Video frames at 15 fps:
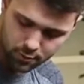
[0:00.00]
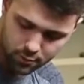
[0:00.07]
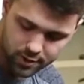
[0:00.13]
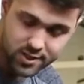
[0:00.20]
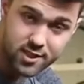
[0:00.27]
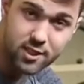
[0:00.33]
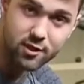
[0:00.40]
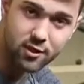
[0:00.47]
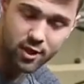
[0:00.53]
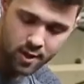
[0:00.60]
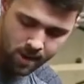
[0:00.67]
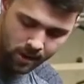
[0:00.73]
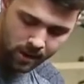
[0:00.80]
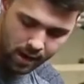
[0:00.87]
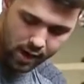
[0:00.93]
point where it's still
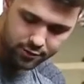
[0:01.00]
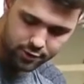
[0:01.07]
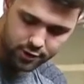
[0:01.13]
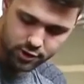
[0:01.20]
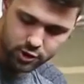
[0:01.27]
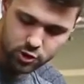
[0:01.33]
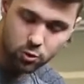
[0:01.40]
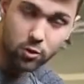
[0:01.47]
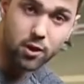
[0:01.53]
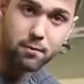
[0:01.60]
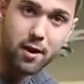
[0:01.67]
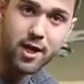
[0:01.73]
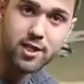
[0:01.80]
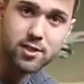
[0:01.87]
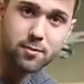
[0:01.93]
under control.
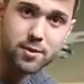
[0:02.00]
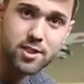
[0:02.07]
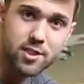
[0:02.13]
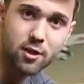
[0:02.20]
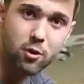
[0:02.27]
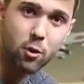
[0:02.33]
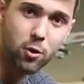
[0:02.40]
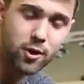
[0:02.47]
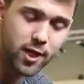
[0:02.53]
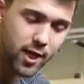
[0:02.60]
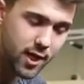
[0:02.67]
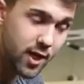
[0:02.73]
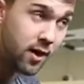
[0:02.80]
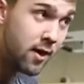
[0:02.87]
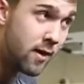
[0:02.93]
The bicep is still
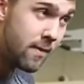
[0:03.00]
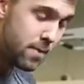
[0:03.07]
holding it